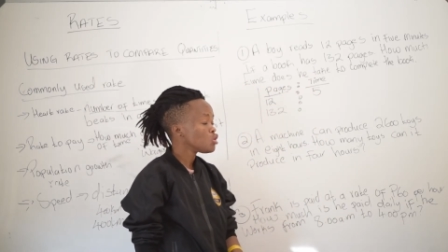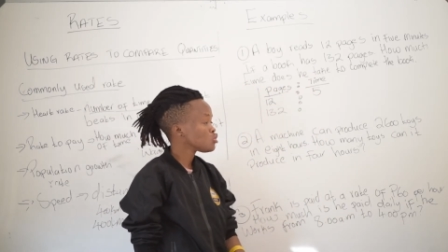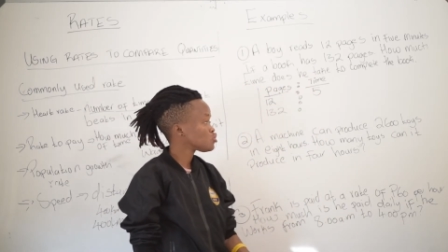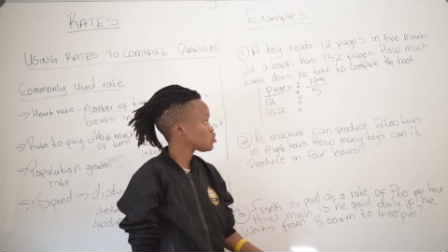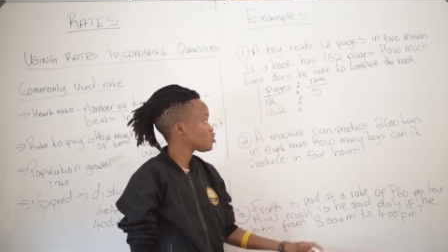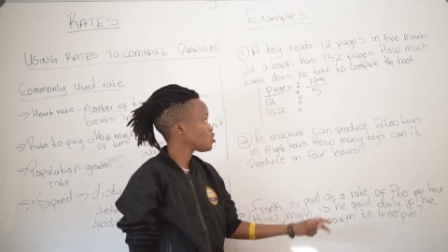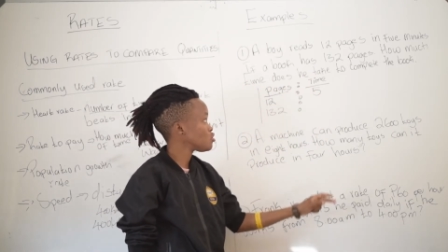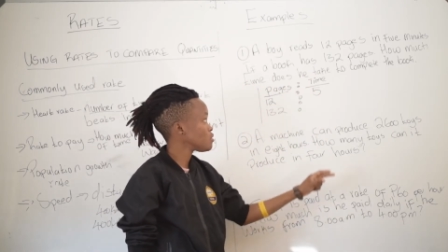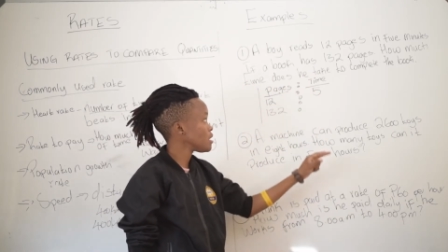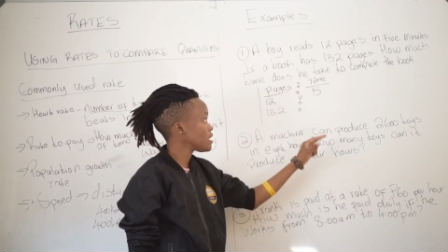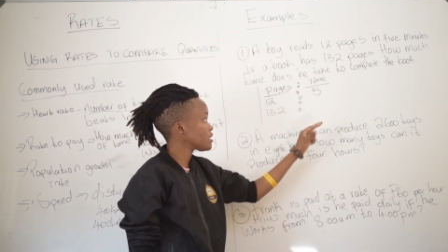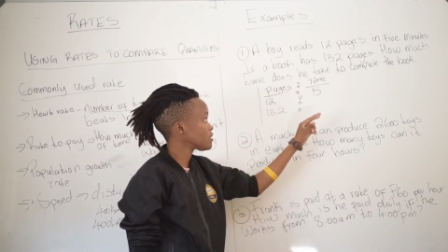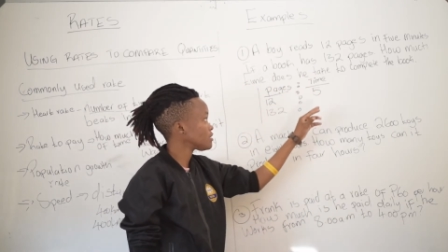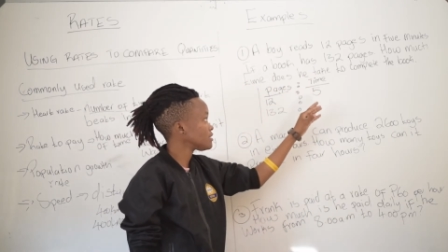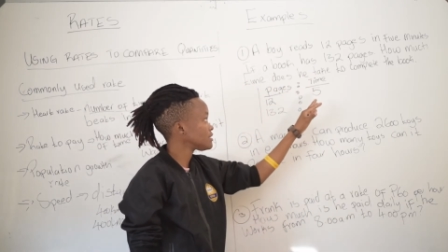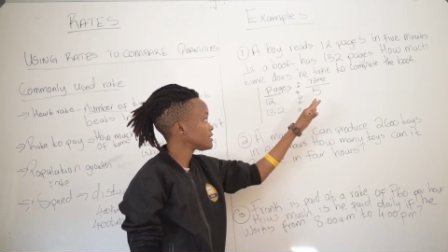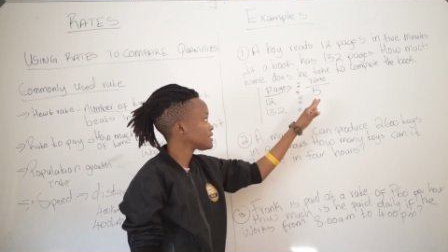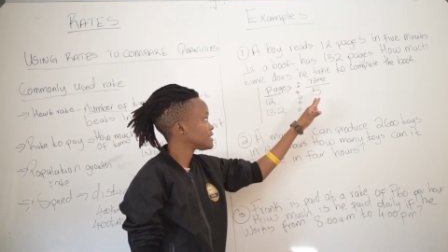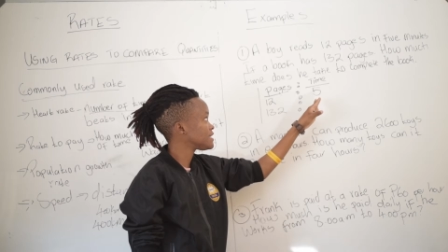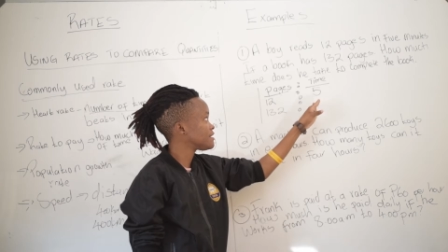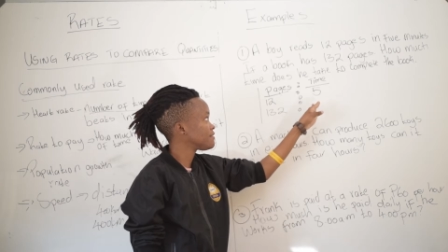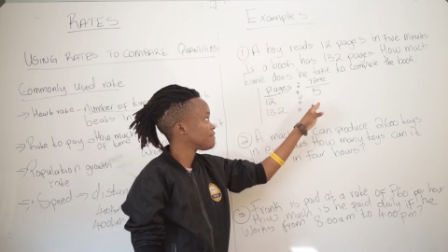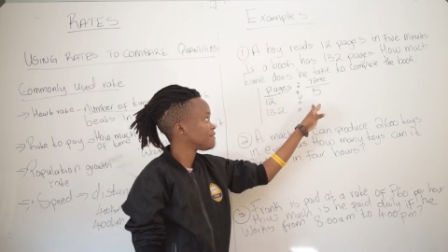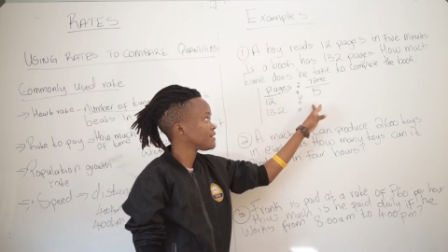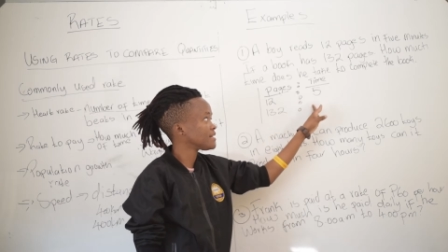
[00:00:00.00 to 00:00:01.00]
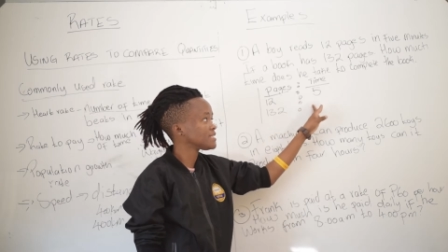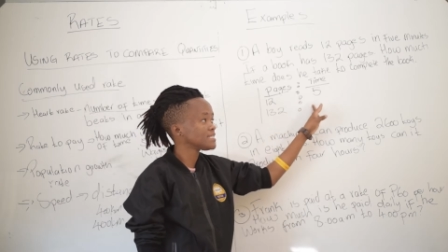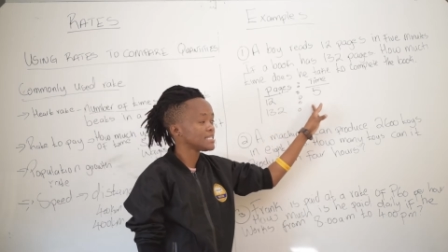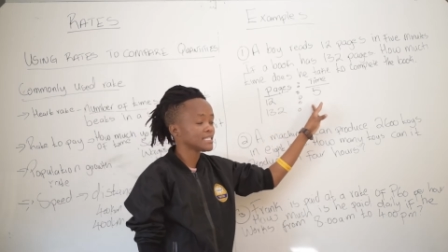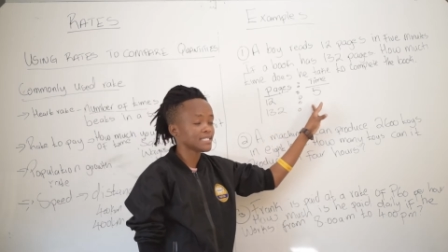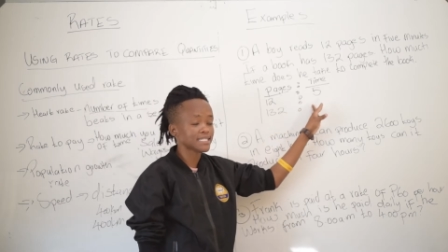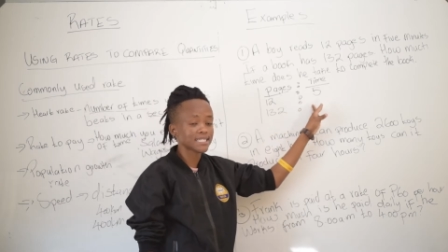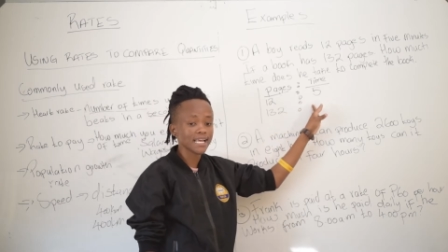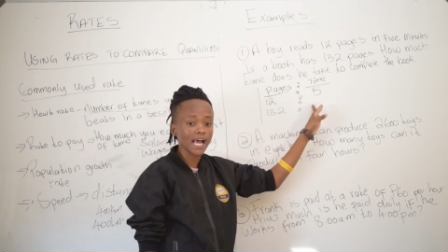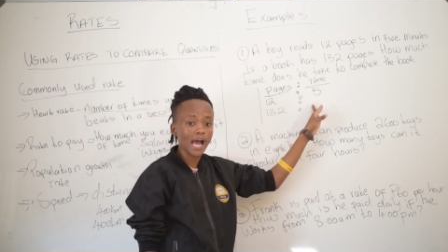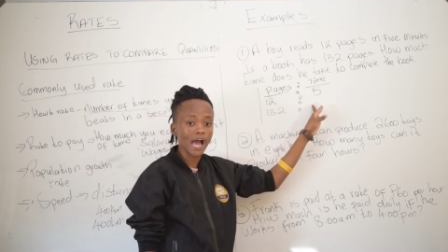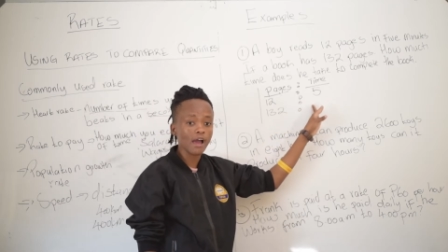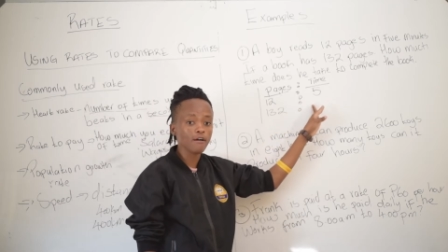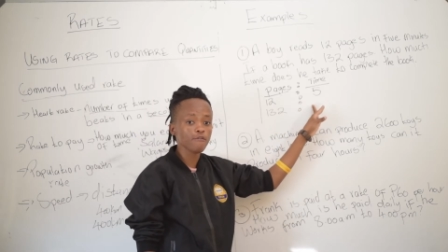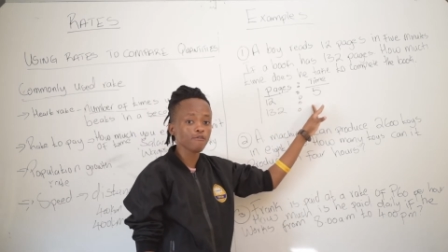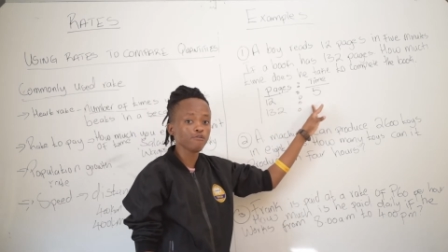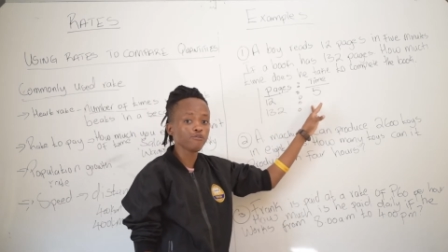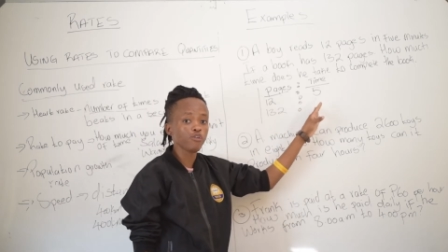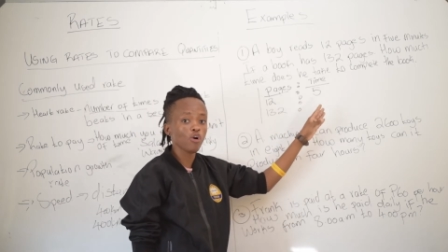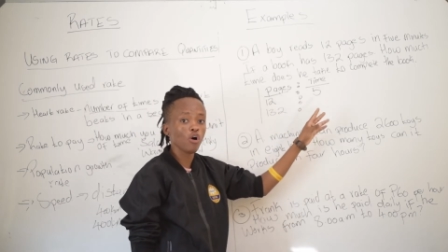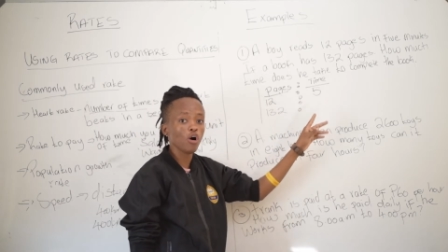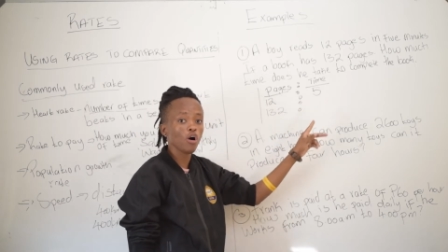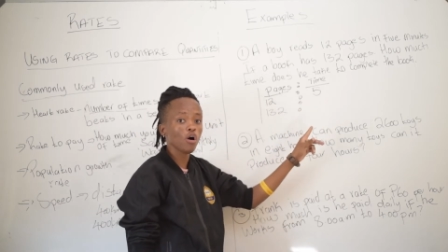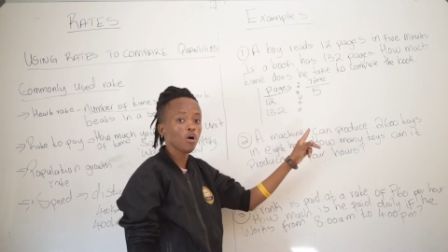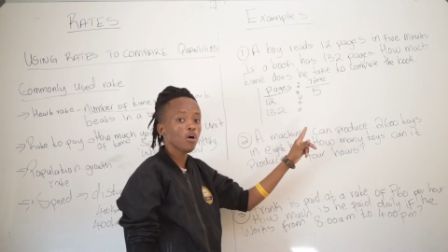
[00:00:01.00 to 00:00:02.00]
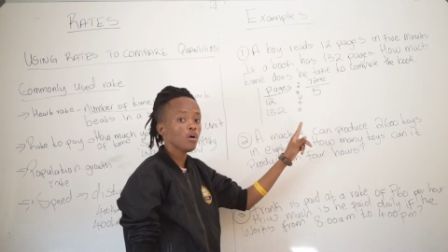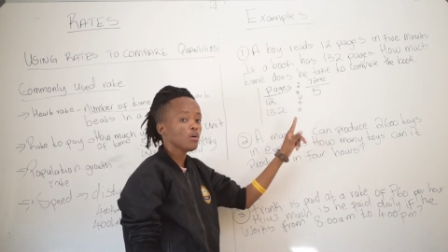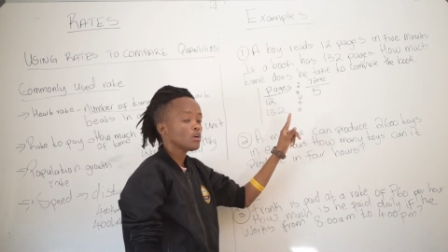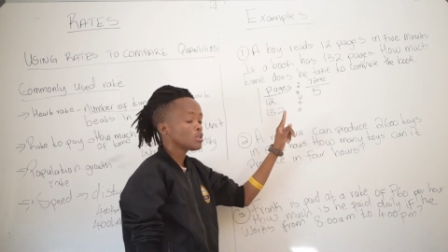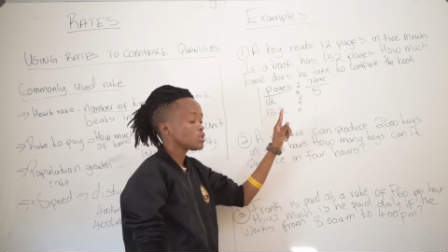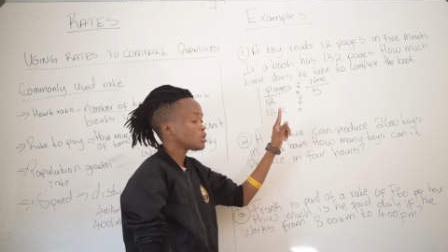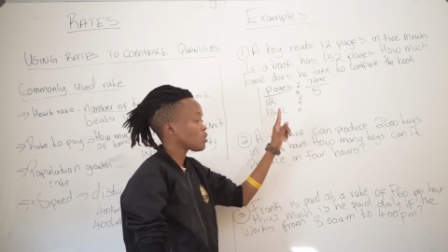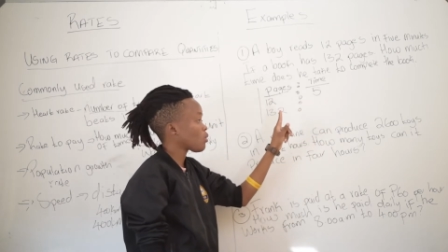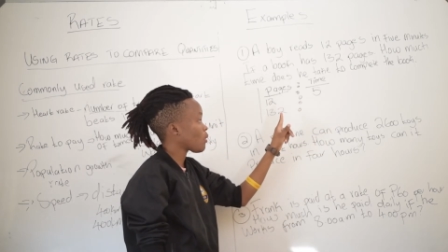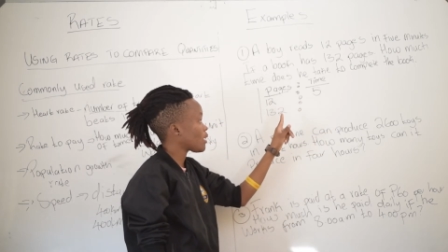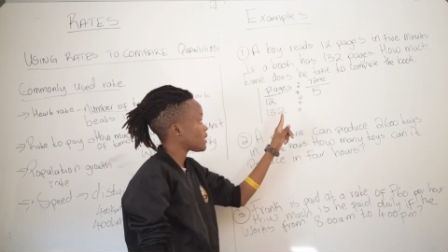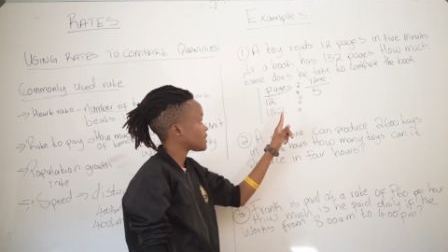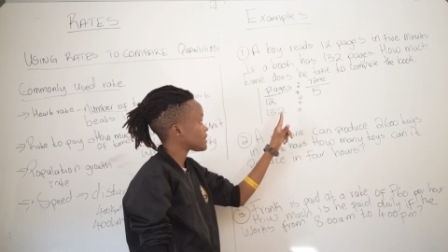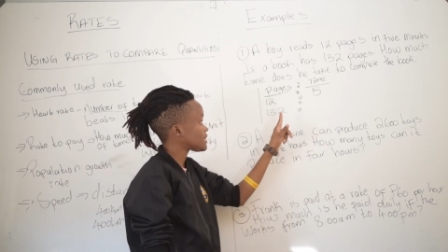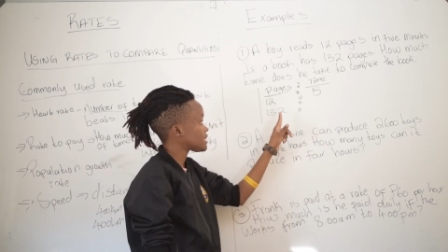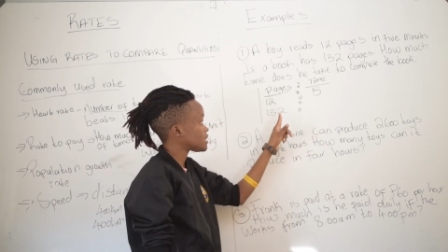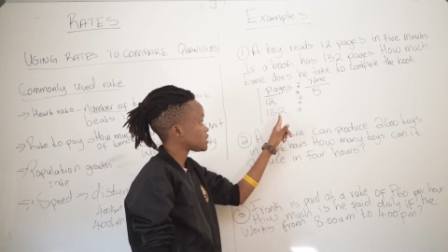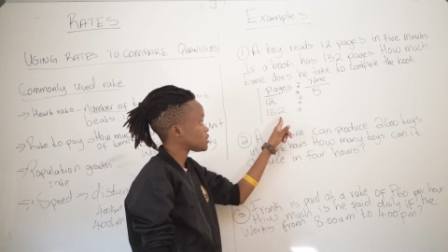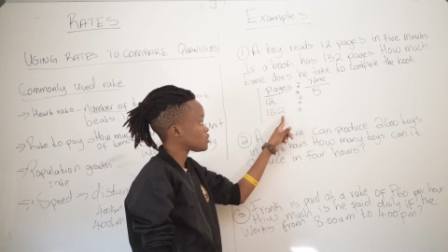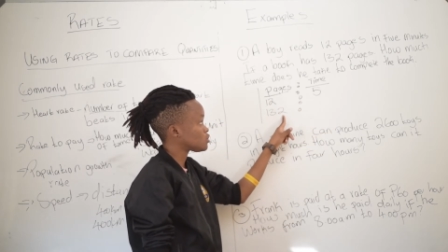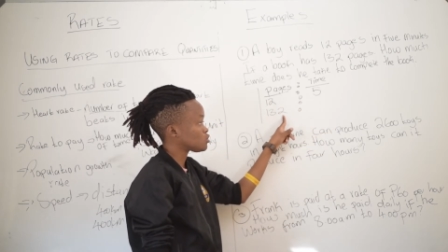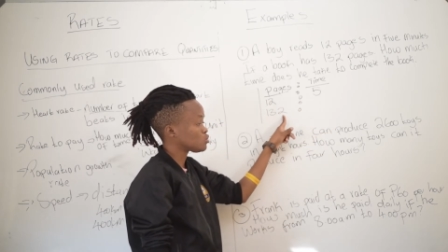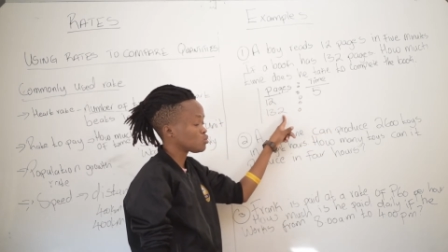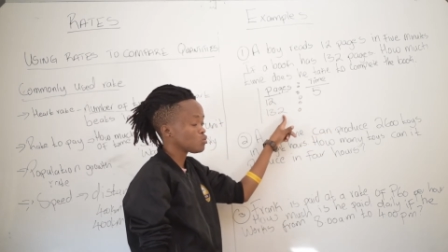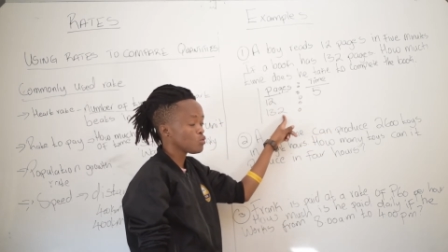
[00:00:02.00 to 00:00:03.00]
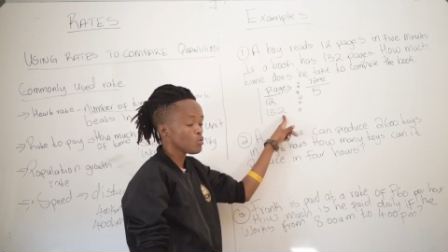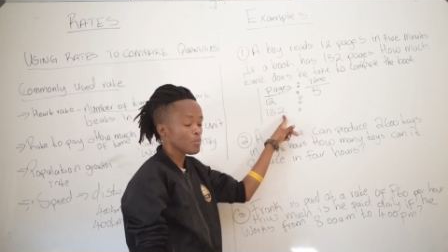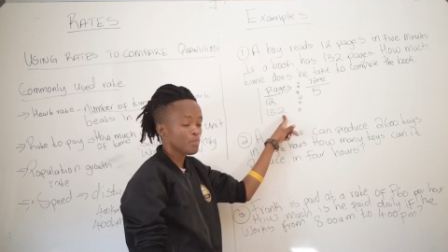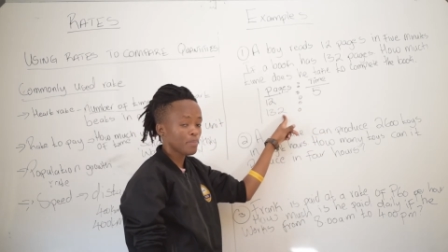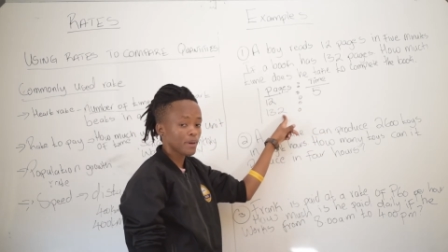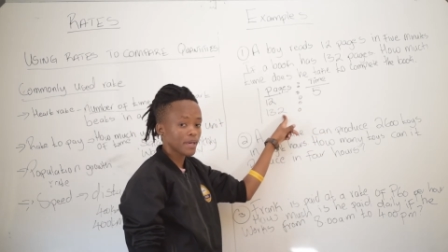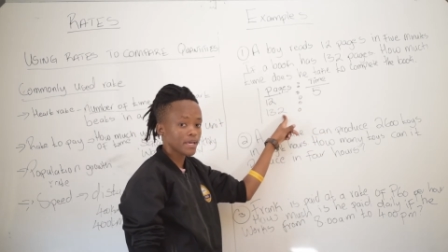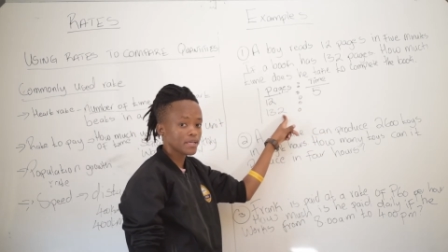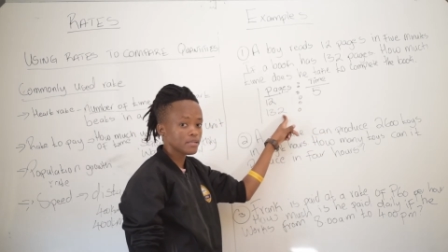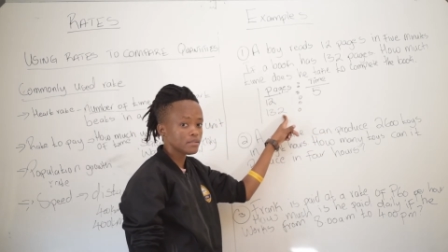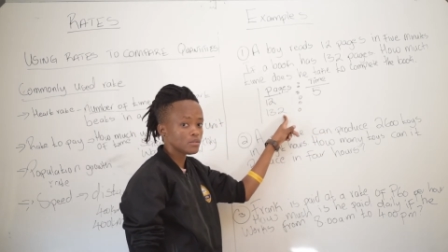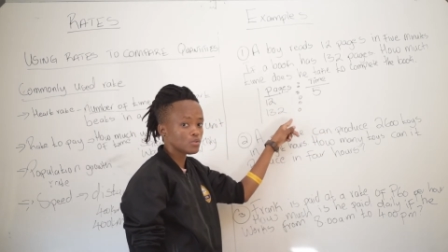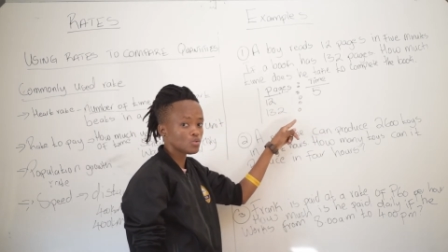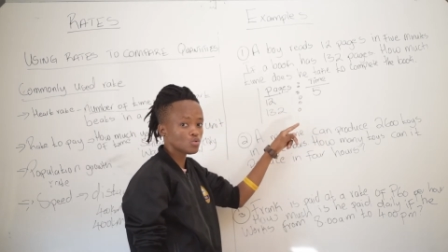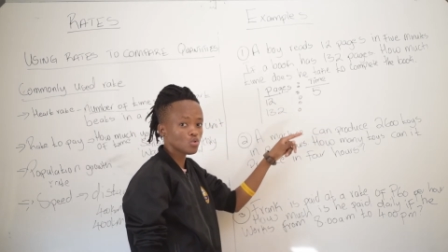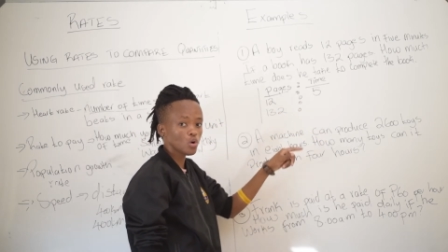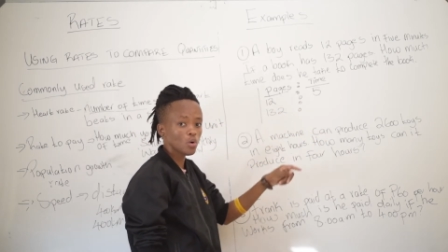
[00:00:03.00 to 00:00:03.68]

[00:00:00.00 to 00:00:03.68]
So we are not given the time for the 132 pages.